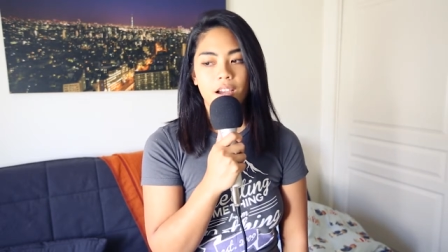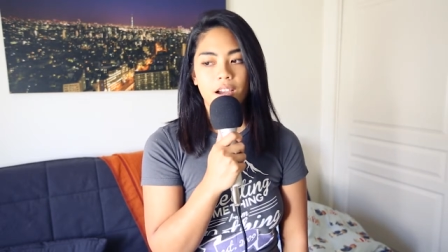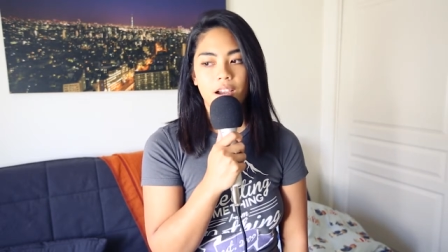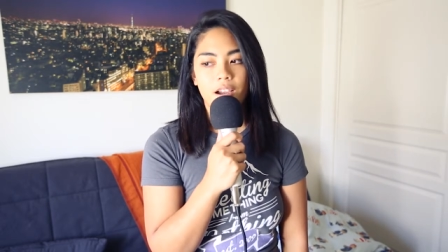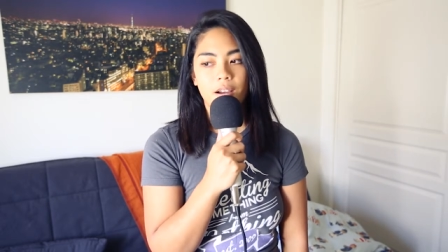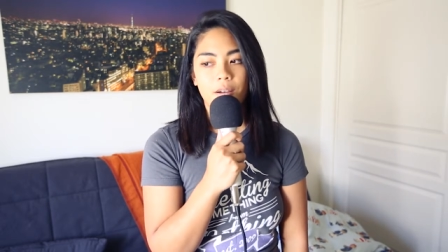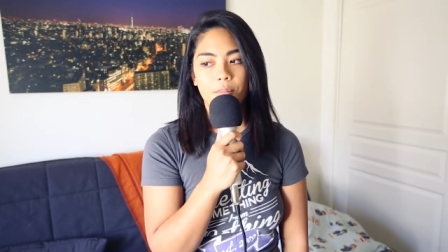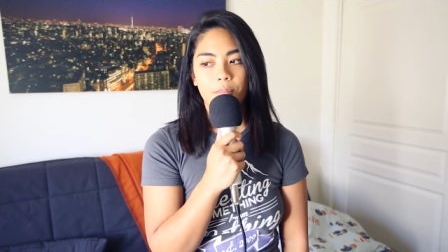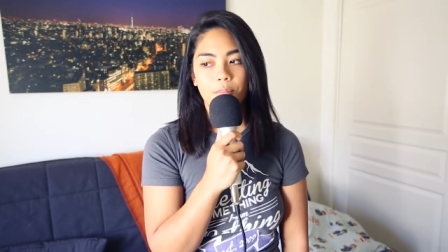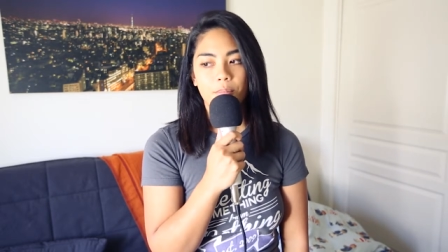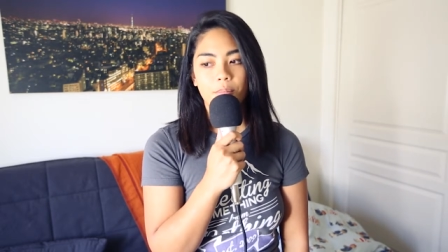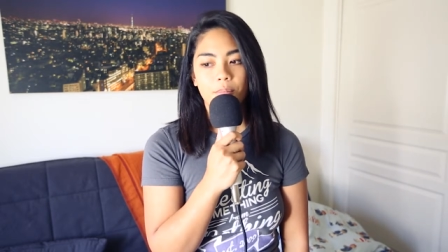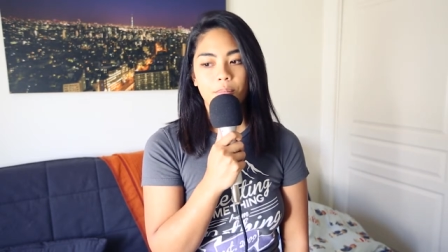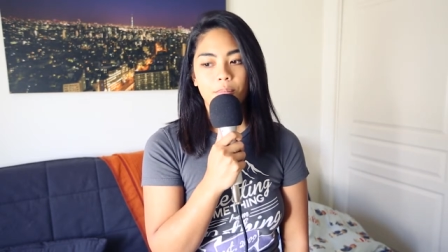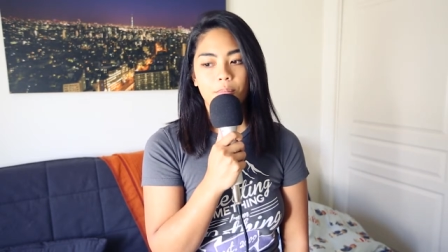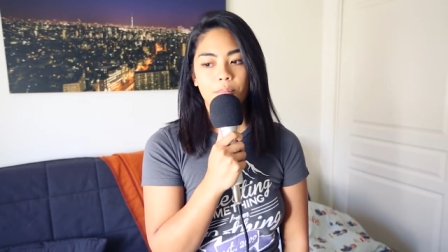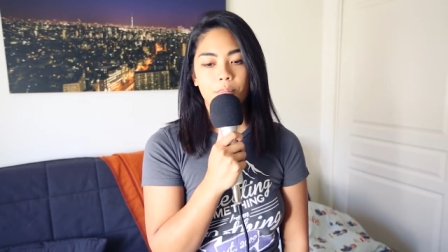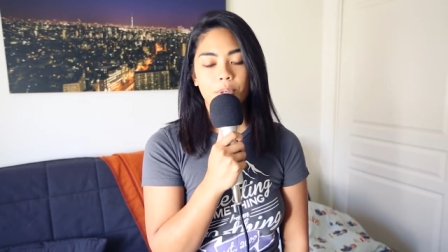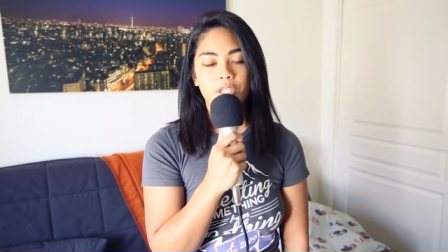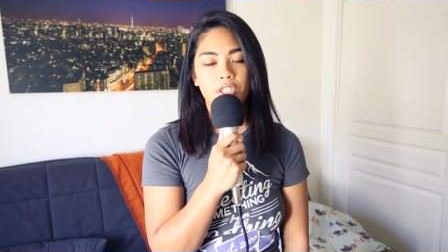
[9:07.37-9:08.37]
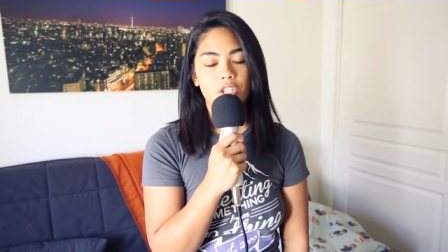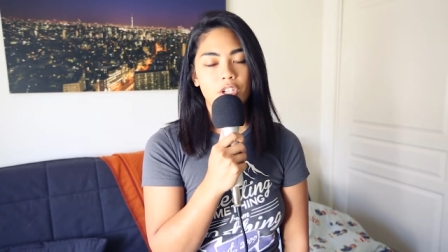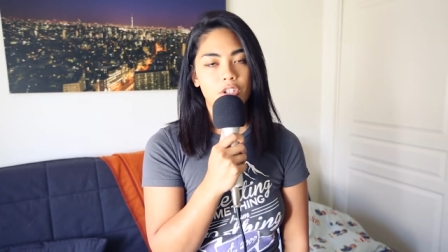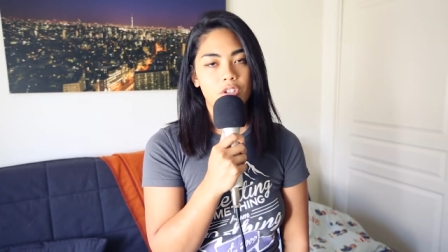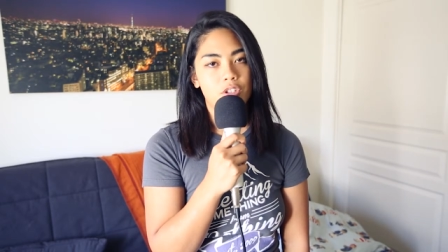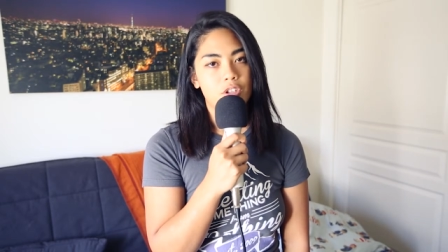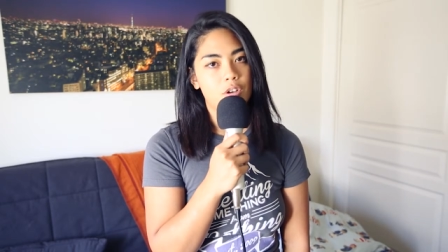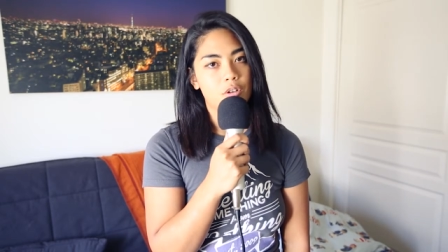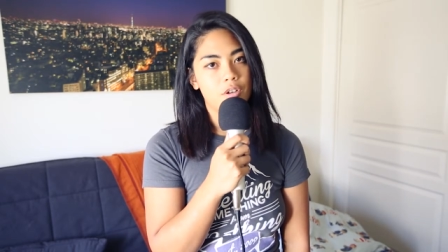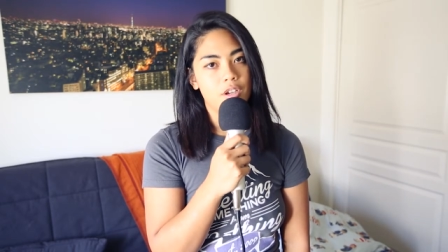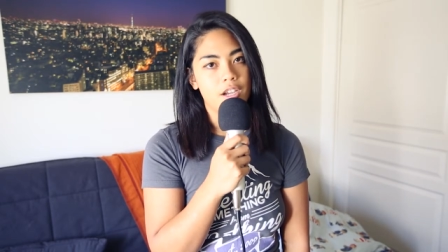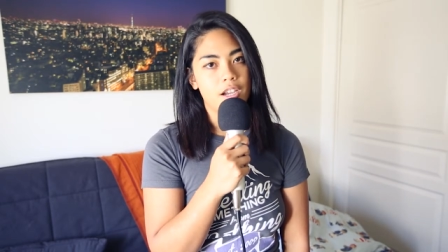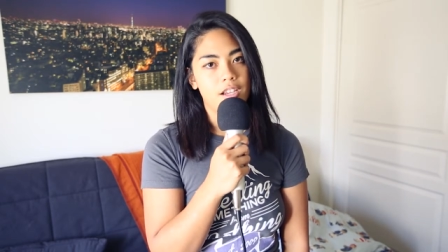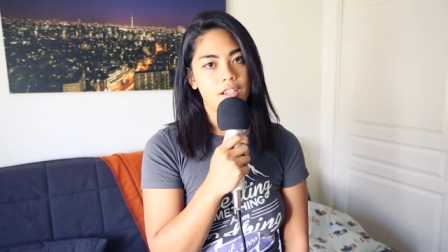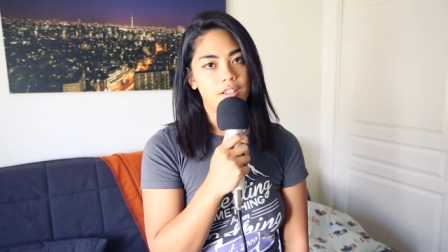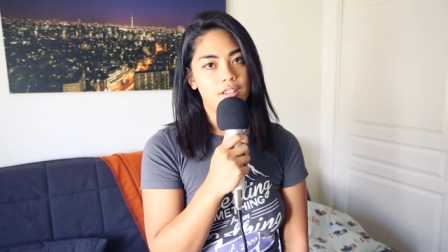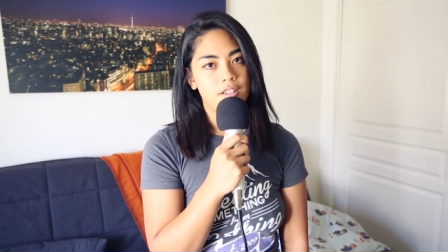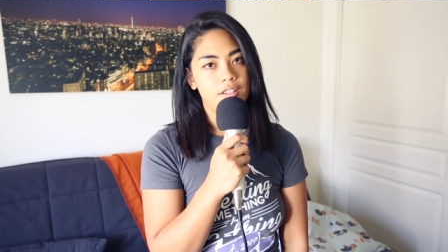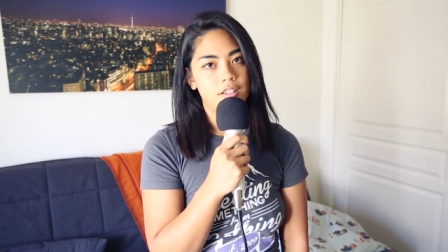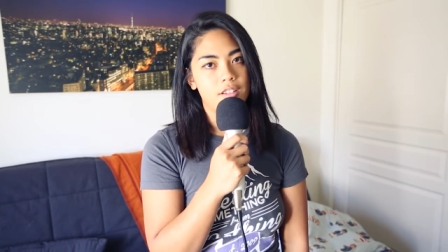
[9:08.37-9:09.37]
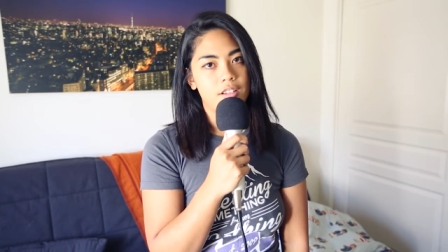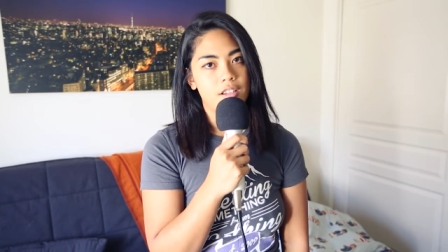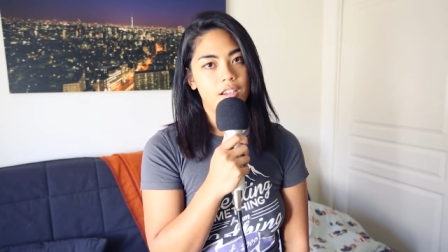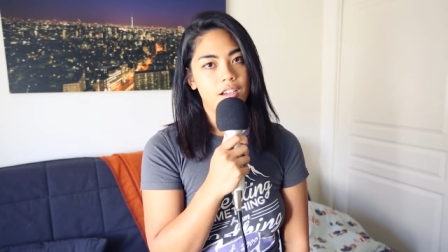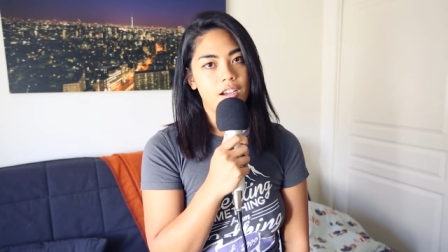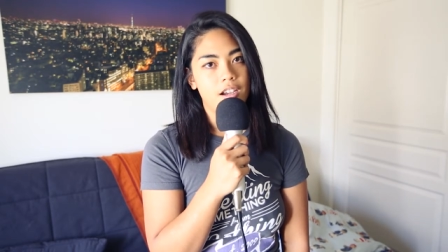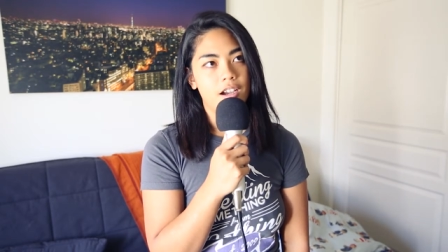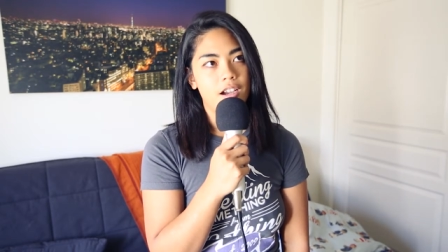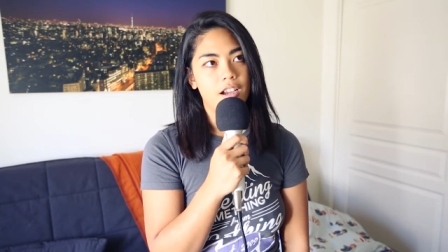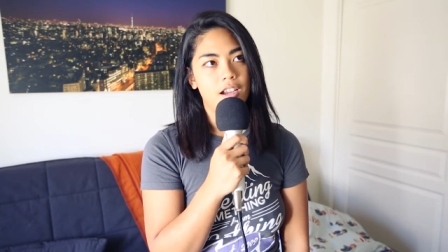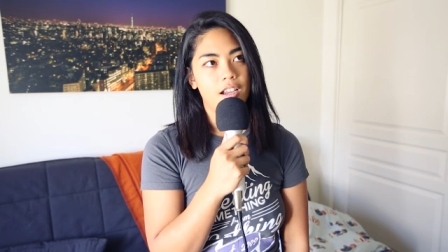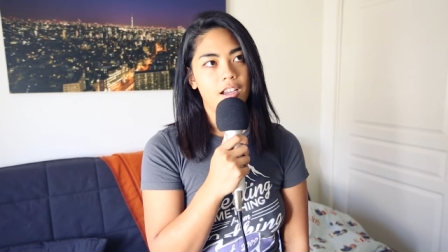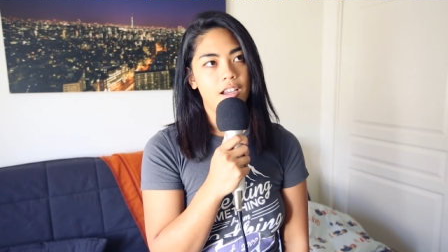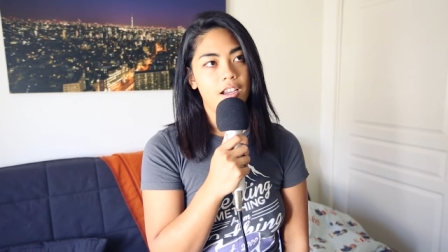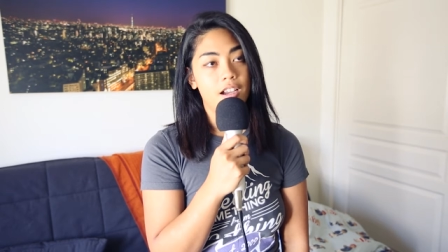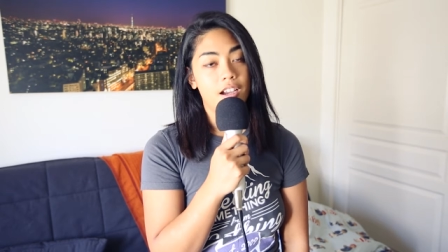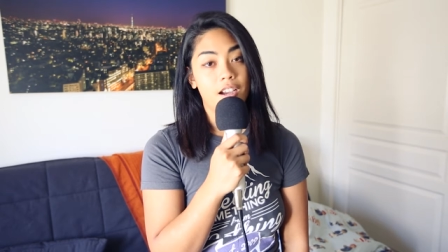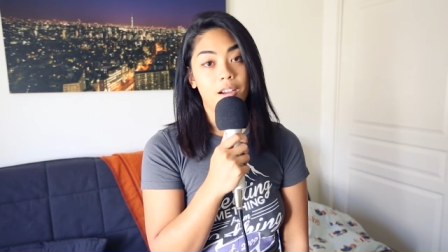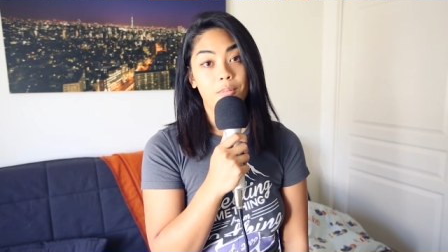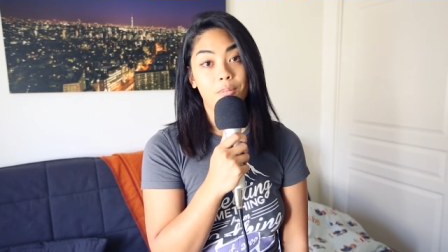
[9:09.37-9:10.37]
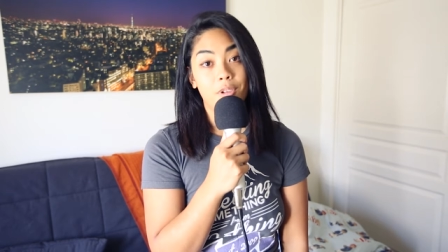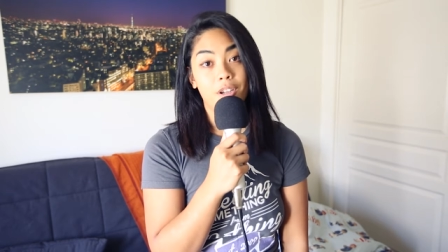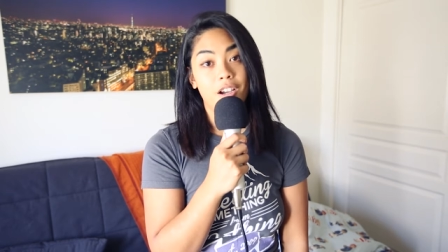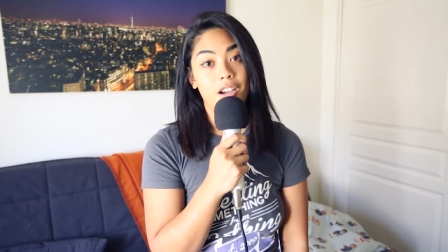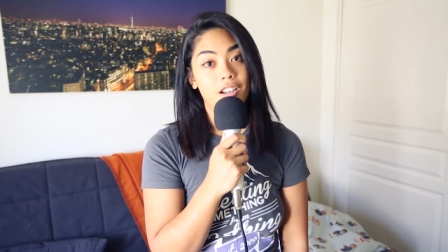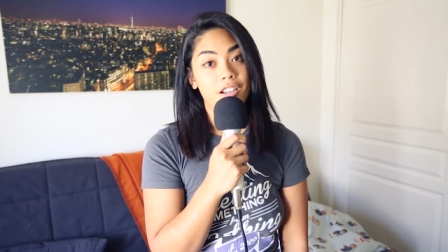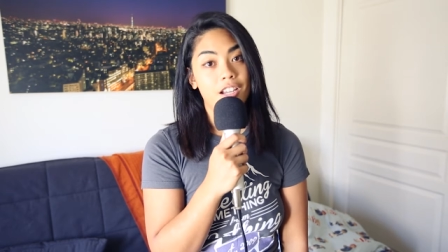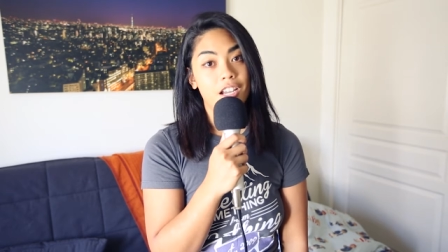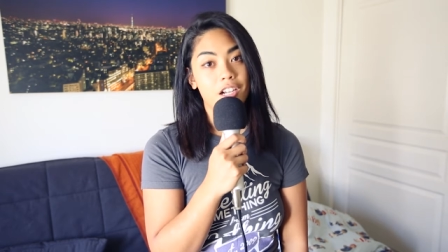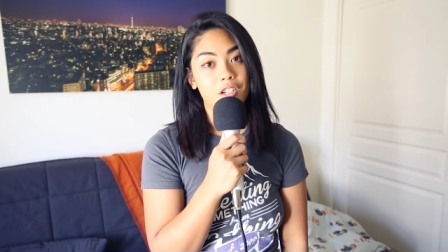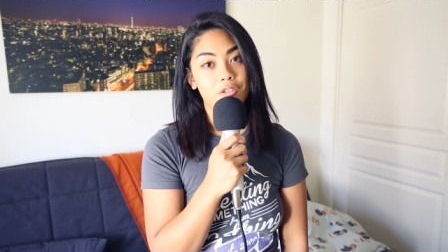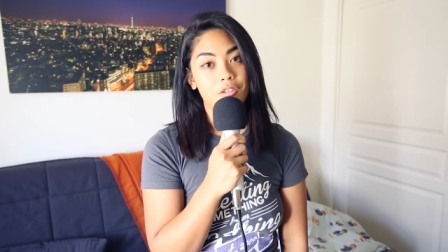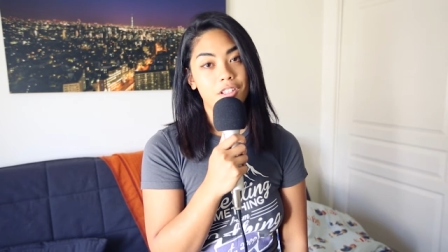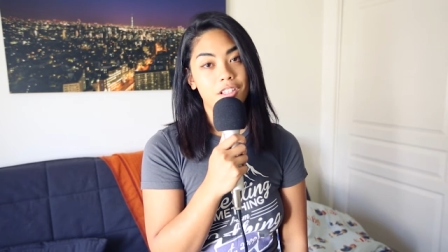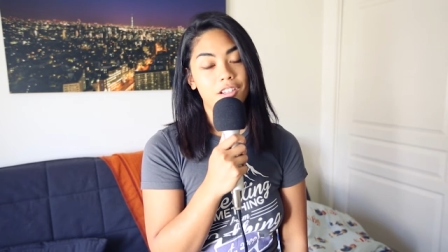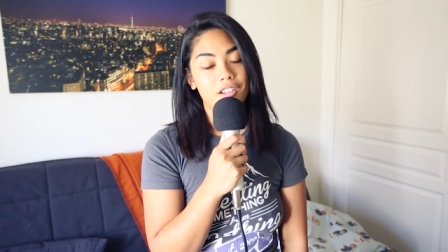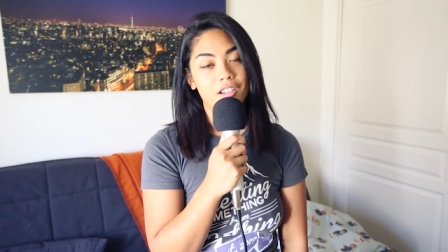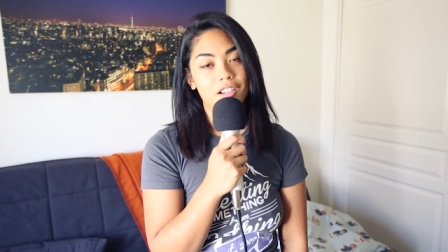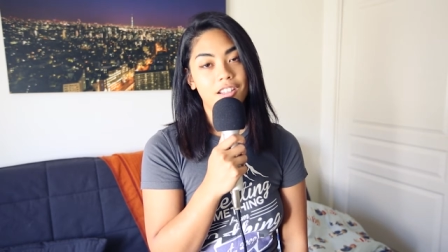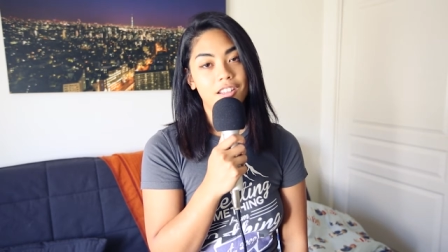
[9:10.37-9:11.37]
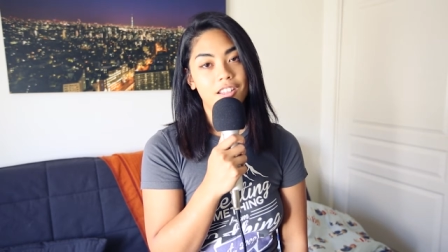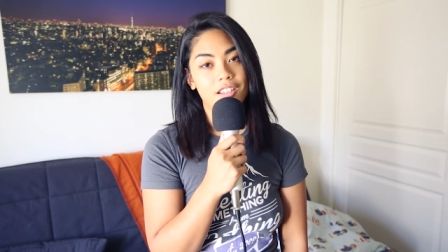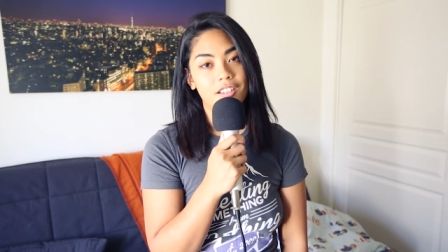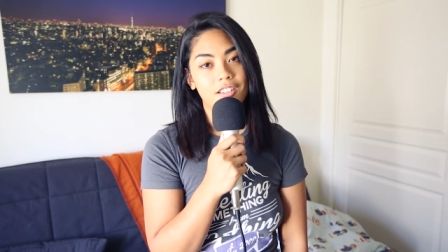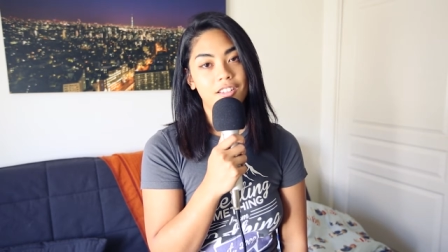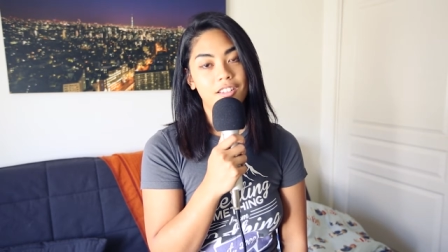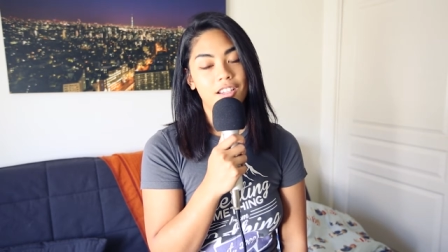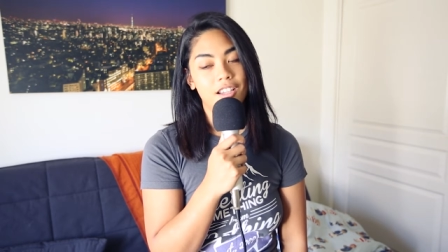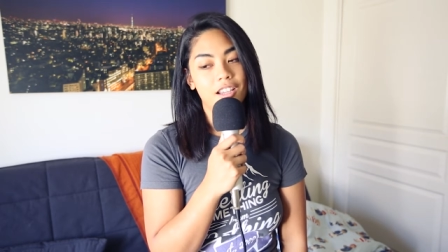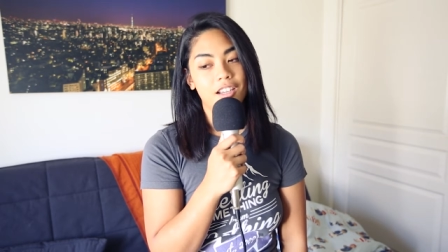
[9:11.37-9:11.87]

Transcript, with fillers: But just know, guys, I'm not naturally good at this.